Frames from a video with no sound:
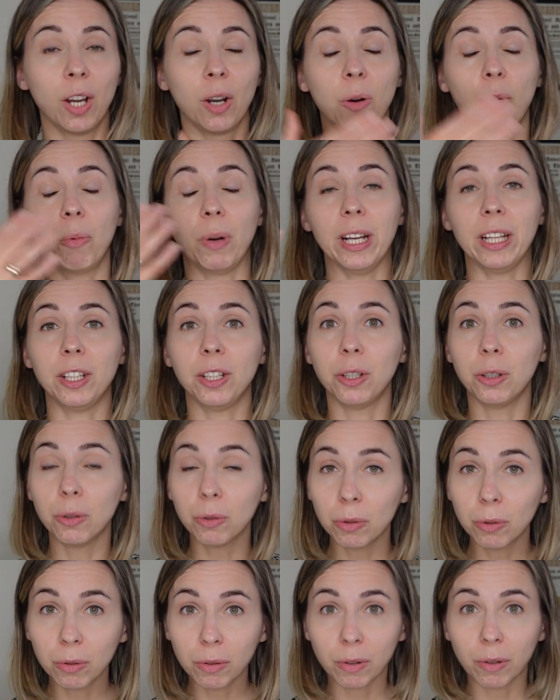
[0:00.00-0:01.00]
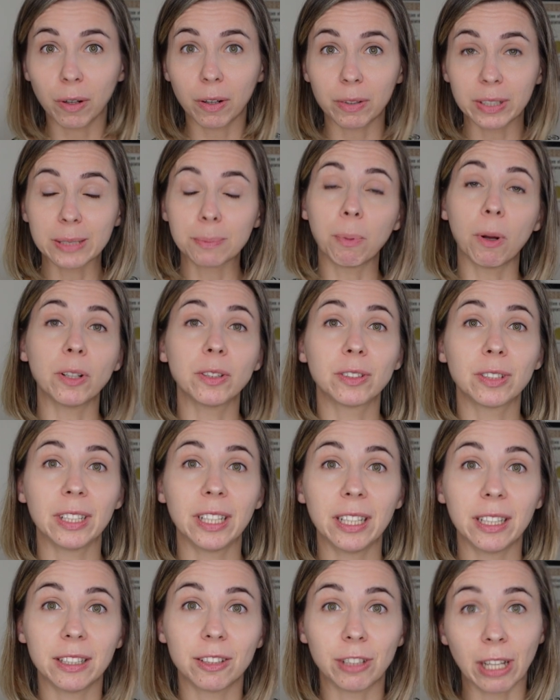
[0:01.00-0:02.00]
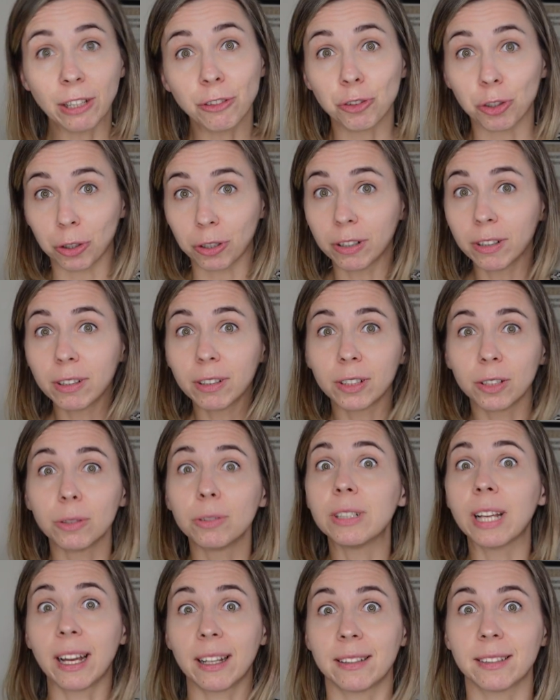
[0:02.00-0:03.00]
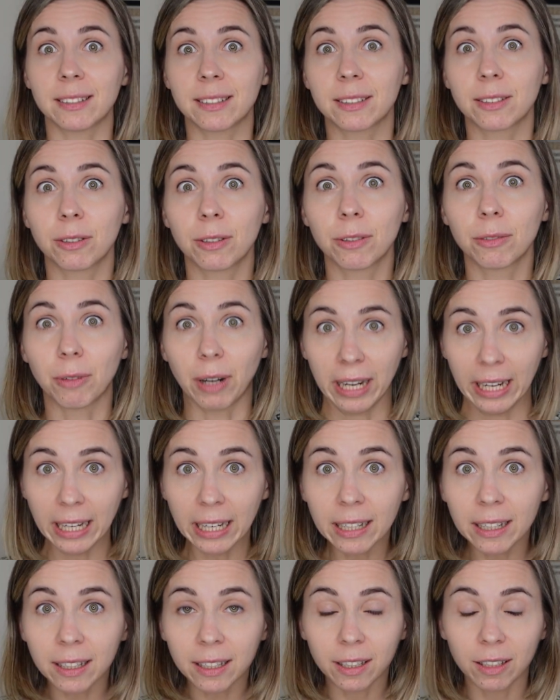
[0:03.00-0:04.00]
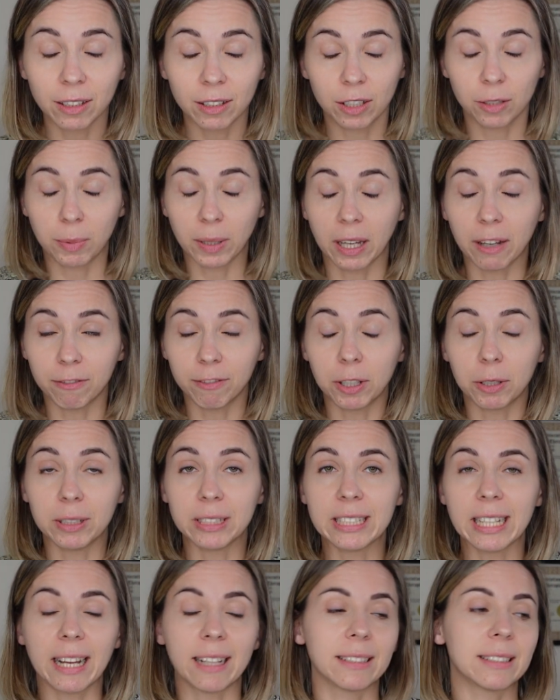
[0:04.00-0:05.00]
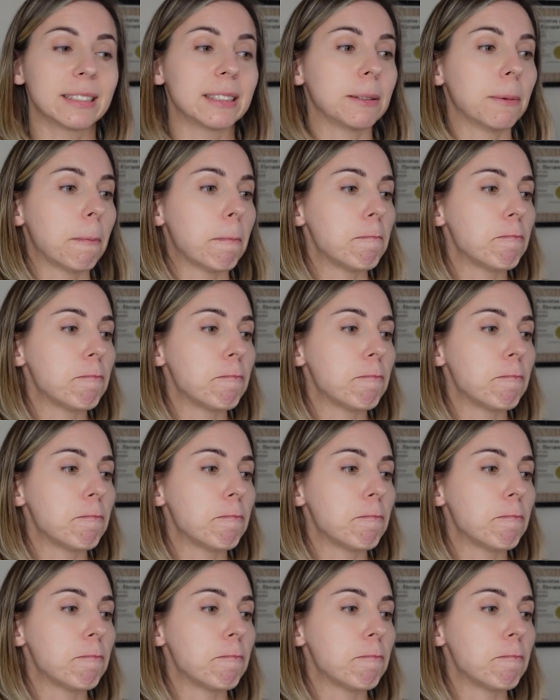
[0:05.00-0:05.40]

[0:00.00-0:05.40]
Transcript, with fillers: When you respond to danger, you tense, right? You become very tensed.